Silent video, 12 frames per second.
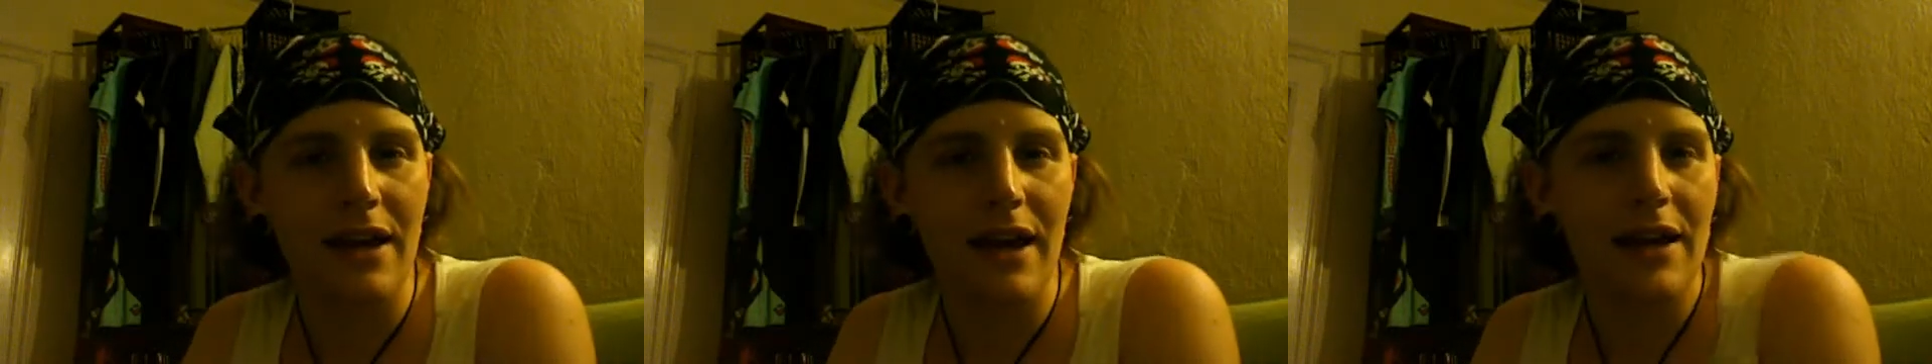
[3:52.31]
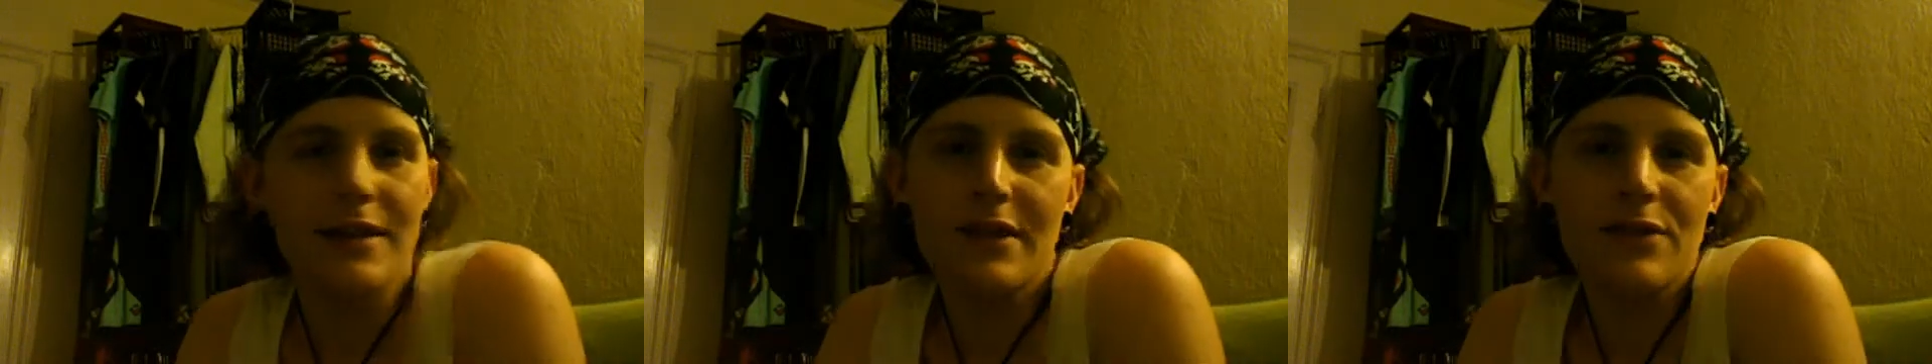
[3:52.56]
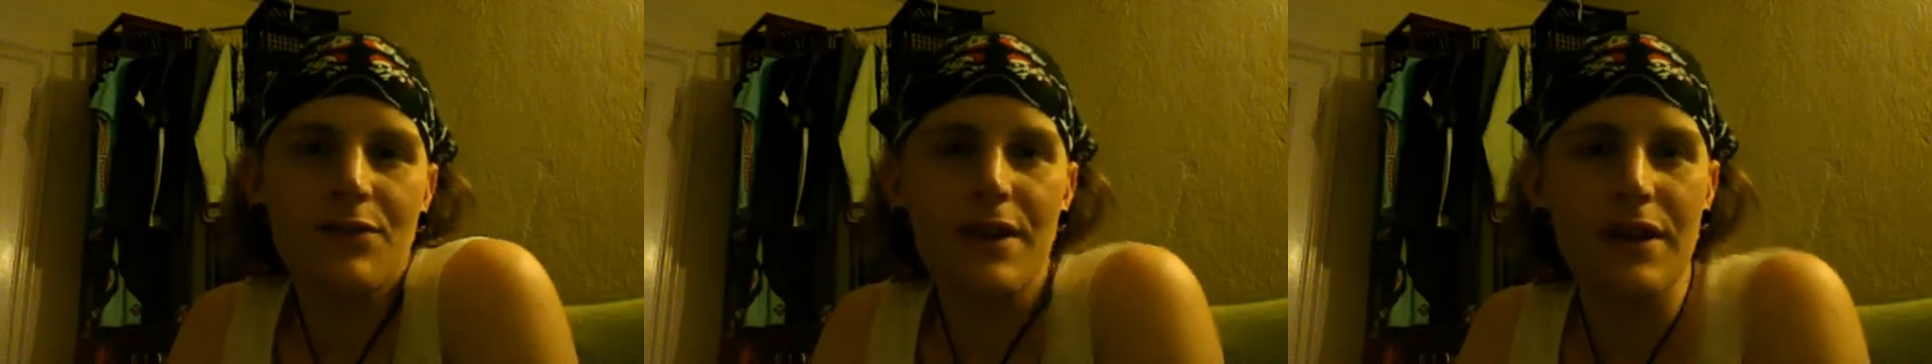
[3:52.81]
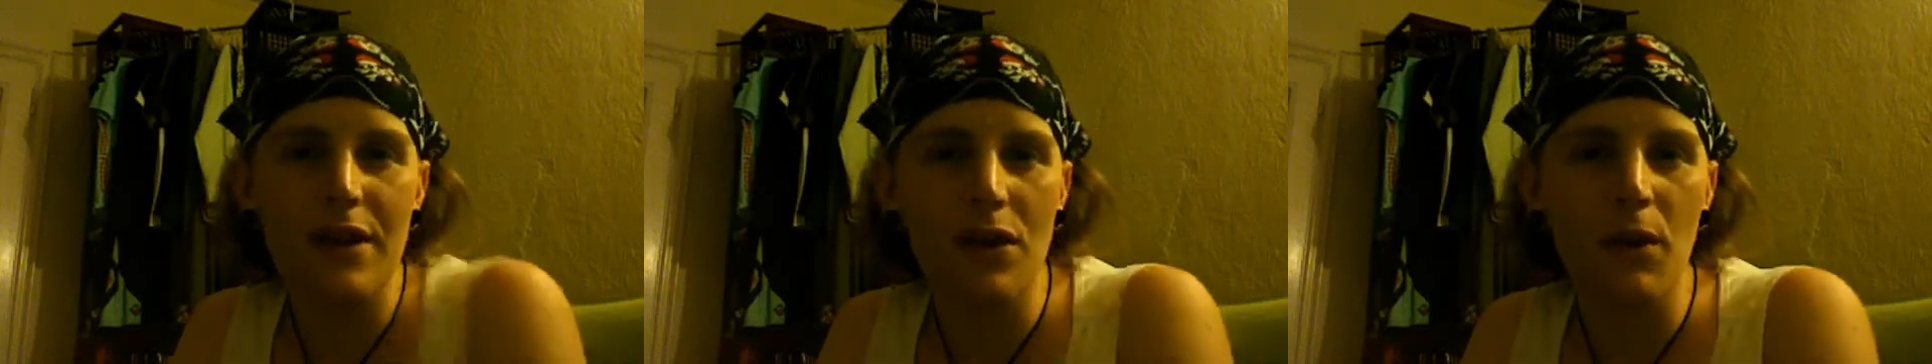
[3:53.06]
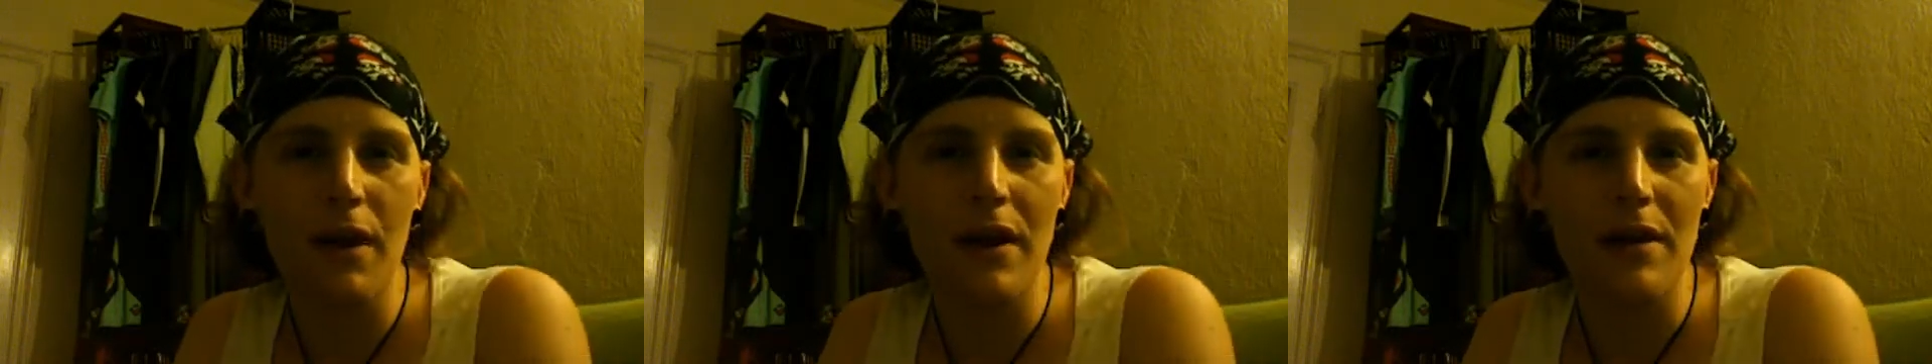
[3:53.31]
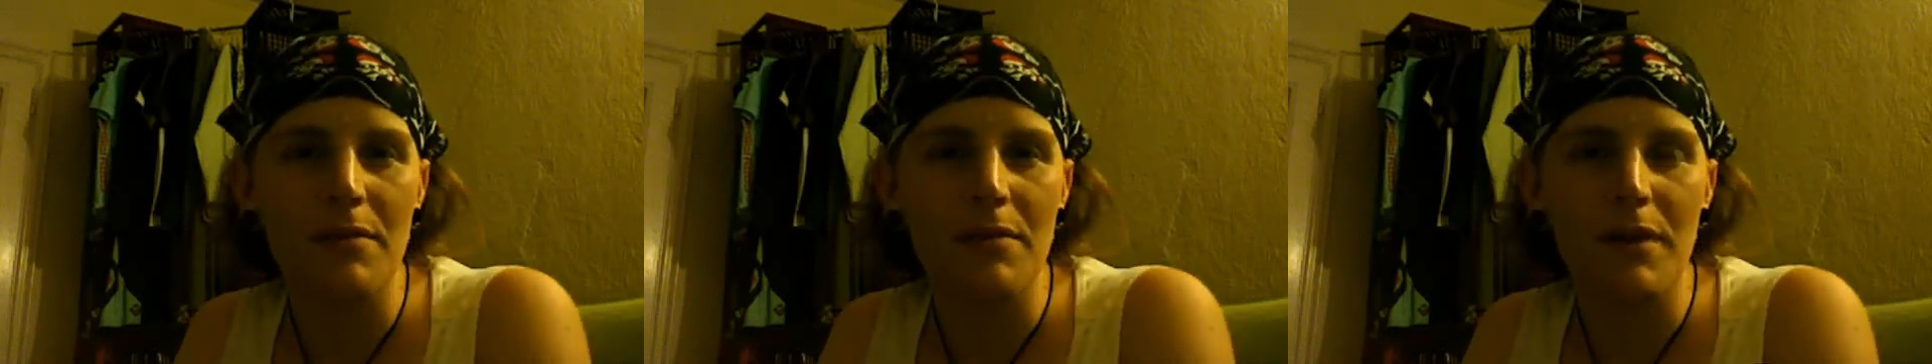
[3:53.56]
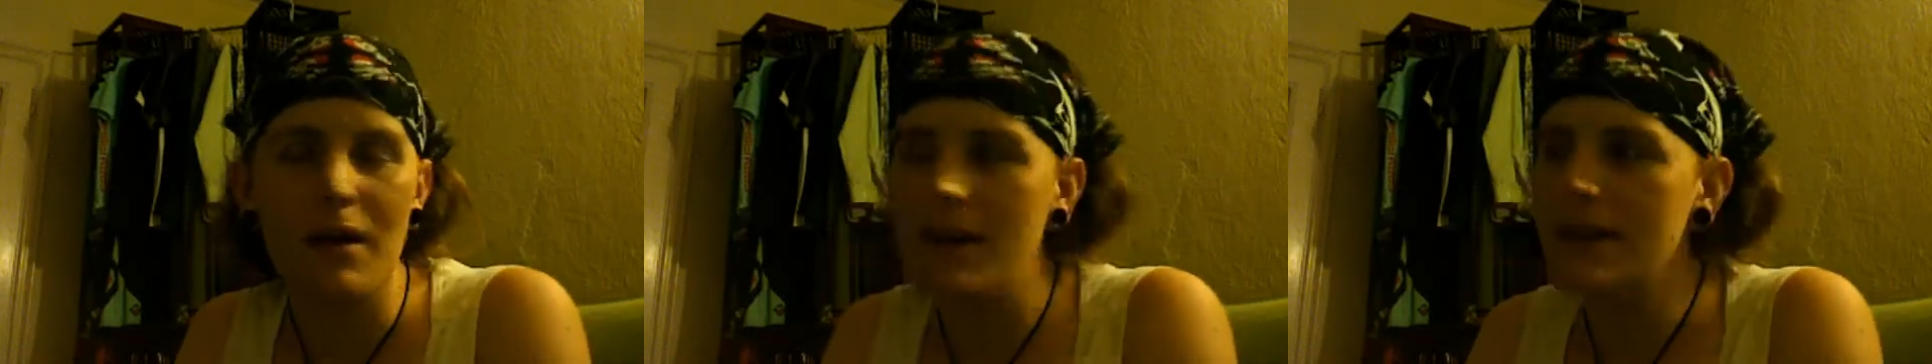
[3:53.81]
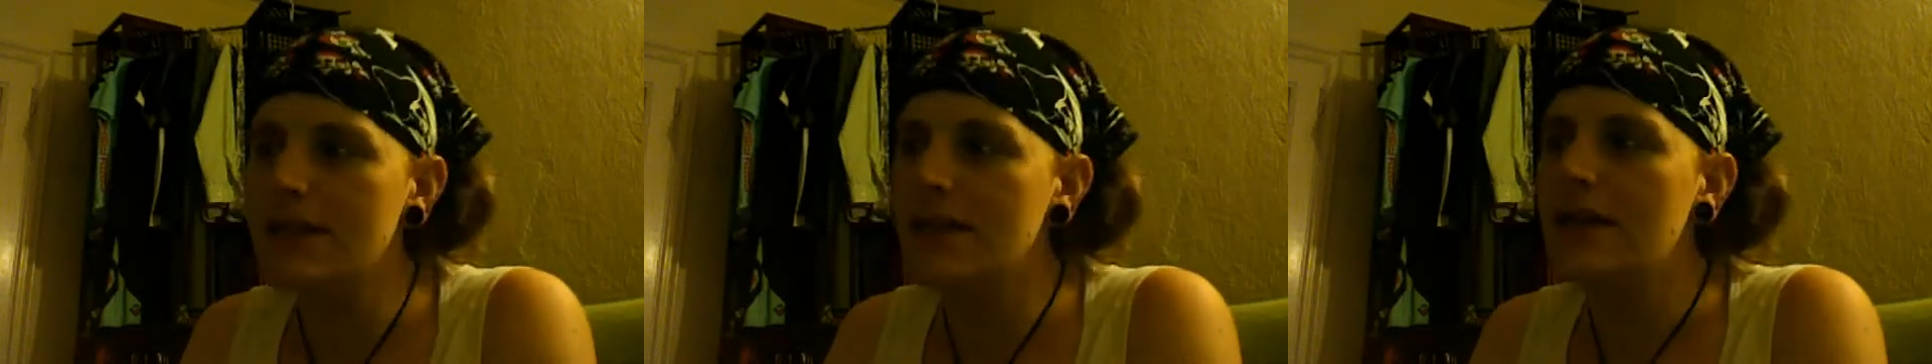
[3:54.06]
And it doesn't really equate
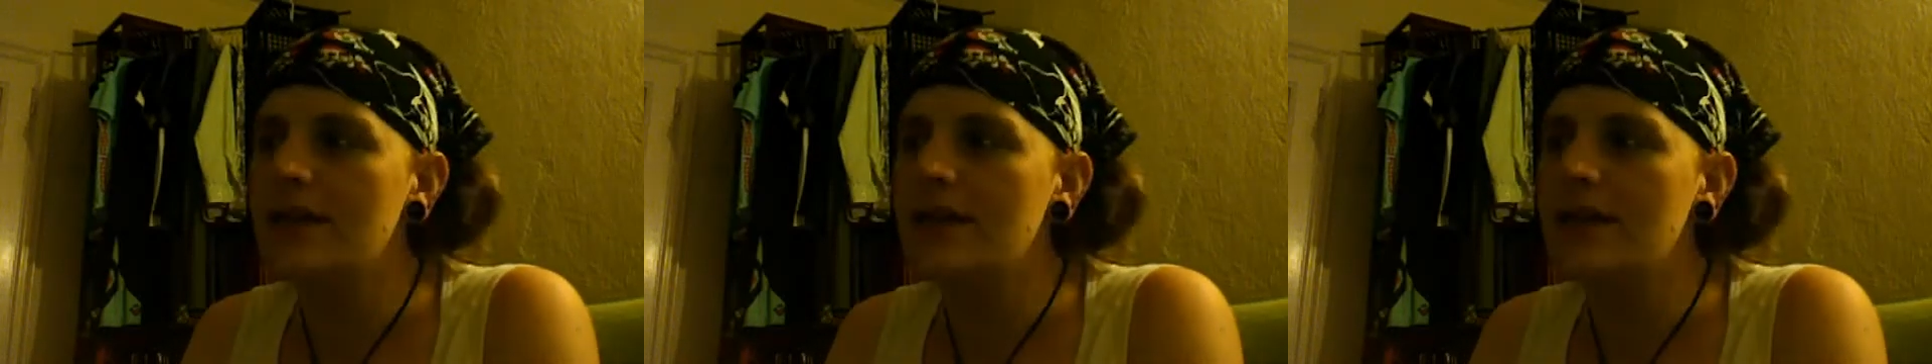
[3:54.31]
because